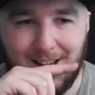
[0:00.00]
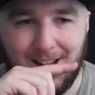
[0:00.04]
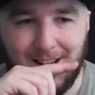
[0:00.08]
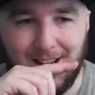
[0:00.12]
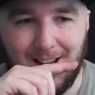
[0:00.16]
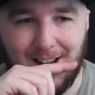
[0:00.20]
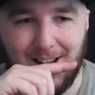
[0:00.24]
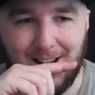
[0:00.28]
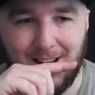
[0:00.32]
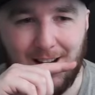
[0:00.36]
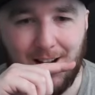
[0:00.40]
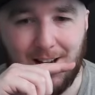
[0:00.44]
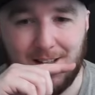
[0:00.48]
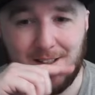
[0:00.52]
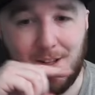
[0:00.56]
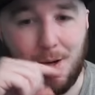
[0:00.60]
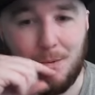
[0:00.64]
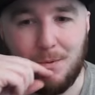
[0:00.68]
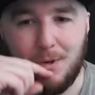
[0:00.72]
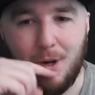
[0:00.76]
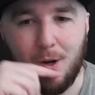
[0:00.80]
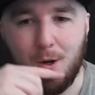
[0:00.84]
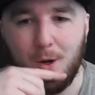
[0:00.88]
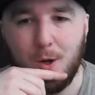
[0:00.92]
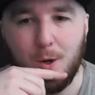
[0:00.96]
I
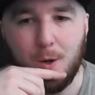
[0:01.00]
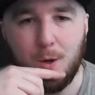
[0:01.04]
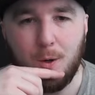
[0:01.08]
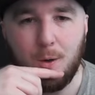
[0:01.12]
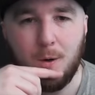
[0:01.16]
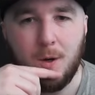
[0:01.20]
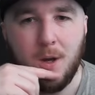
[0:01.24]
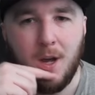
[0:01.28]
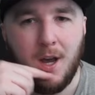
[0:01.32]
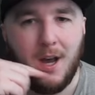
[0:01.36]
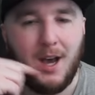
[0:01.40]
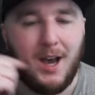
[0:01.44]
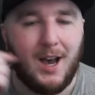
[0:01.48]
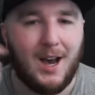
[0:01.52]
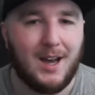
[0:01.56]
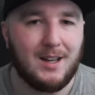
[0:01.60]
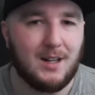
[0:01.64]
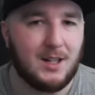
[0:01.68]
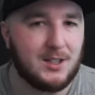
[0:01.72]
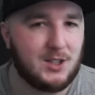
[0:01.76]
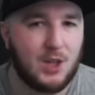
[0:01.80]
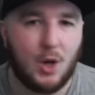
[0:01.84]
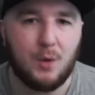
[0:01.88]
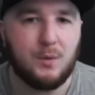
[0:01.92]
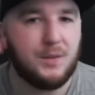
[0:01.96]
don't know who. And
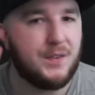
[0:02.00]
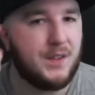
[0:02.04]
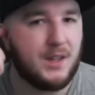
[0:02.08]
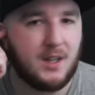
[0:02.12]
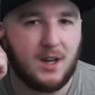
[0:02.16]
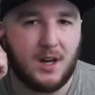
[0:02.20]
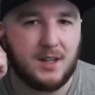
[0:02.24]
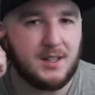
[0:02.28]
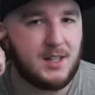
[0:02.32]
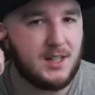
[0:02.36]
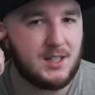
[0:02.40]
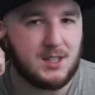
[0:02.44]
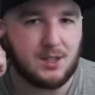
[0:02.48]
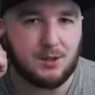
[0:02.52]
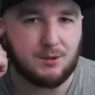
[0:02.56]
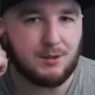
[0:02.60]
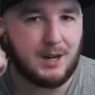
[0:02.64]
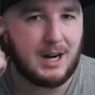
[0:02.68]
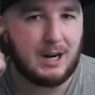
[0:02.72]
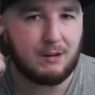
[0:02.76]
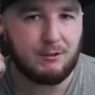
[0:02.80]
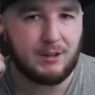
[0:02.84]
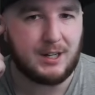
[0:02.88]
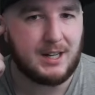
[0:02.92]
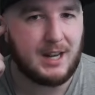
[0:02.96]
I don't think I need
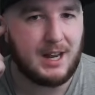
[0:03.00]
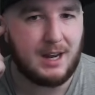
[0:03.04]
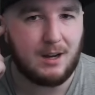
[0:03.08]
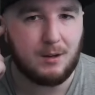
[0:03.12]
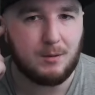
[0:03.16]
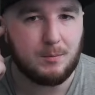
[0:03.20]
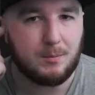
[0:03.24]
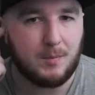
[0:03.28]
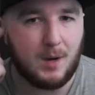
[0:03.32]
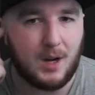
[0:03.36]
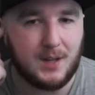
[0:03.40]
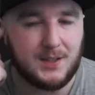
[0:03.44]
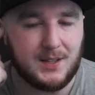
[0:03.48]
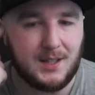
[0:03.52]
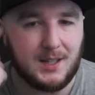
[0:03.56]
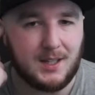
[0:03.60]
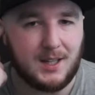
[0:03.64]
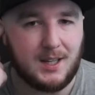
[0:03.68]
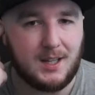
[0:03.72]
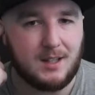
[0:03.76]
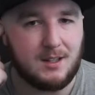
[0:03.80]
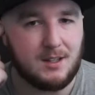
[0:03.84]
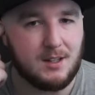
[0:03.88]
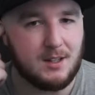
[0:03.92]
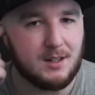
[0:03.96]
Zarauri now. I think
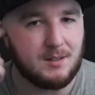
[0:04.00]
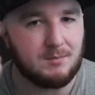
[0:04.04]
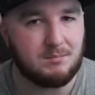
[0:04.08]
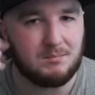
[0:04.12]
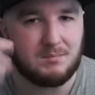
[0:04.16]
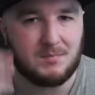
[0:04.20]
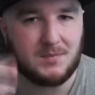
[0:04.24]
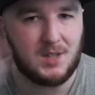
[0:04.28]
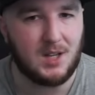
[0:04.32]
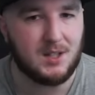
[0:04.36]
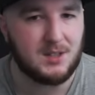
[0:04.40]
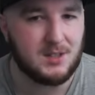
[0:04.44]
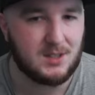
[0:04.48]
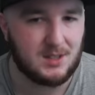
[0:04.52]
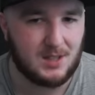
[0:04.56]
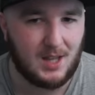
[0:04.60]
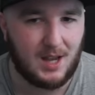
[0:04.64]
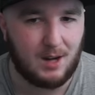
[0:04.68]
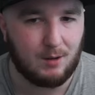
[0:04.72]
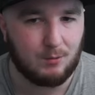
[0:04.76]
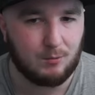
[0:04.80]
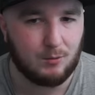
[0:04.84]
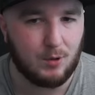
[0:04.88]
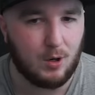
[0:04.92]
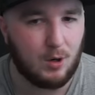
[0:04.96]
Quina does
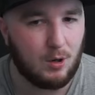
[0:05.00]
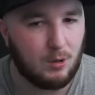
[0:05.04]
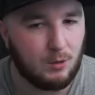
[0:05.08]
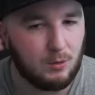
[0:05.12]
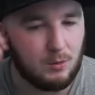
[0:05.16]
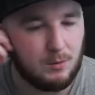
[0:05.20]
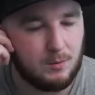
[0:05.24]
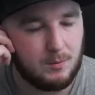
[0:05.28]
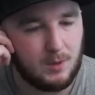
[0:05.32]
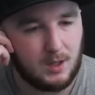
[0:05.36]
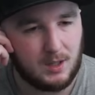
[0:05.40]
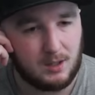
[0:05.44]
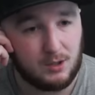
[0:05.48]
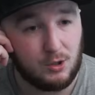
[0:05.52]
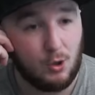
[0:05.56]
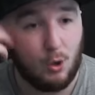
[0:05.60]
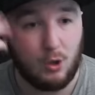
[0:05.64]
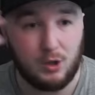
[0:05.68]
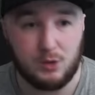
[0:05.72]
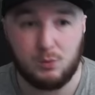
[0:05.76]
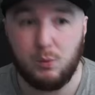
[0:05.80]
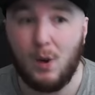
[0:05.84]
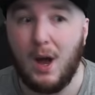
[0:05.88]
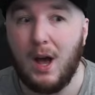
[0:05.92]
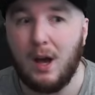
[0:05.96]
that role.
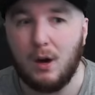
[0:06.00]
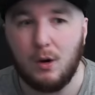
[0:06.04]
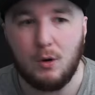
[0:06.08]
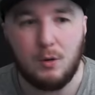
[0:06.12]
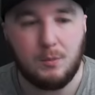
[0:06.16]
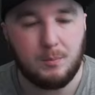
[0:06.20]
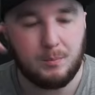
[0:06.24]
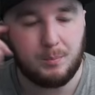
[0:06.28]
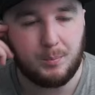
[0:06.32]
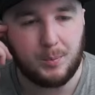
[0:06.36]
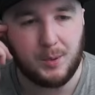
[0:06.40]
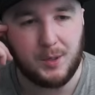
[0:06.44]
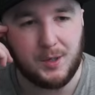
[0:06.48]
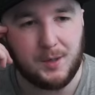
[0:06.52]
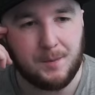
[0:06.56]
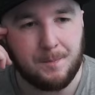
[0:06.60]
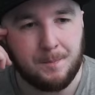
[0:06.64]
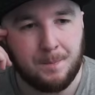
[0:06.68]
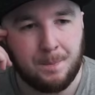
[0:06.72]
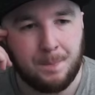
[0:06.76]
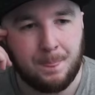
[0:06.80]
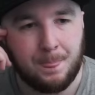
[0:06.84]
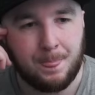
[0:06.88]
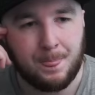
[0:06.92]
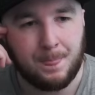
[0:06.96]
Not as well, but
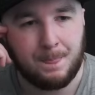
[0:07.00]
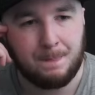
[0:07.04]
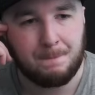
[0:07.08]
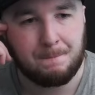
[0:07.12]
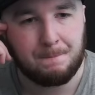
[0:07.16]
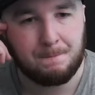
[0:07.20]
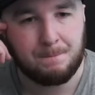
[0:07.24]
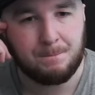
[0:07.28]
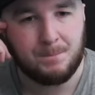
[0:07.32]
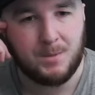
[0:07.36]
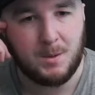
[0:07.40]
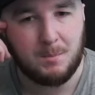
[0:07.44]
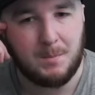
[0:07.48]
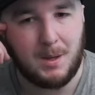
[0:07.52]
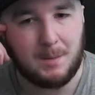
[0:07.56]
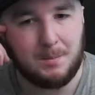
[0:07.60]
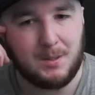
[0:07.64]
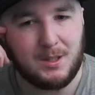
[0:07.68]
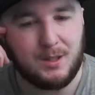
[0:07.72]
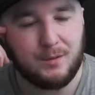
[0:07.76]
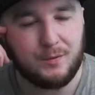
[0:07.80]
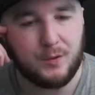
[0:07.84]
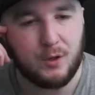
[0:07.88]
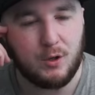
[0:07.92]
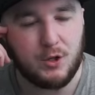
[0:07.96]
maybe
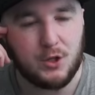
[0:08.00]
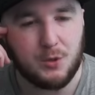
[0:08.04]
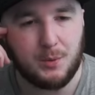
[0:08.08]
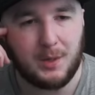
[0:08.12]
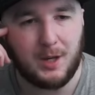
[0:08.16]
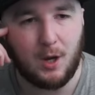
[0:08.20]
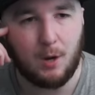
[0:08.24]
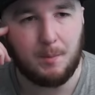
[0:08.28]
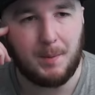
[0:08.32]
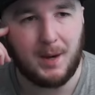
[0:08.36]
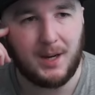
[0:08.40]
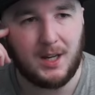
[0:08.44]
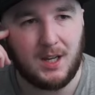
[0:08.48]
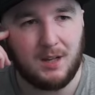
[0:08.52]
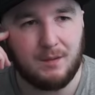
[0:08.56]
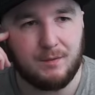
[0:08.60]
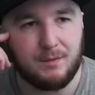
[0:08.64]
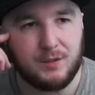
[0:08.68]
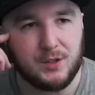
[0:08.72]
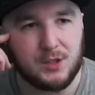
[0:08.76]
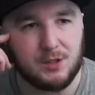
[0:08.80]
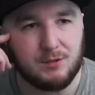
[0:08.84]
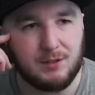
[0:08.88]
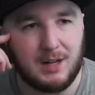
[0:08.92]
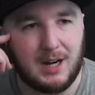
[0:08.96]
in the future we go back in
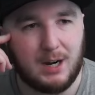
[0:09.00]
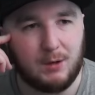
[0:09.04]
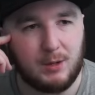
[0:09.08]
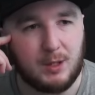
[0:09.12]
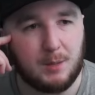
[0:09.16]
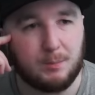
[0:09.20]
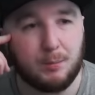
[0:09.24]
for Zarauri.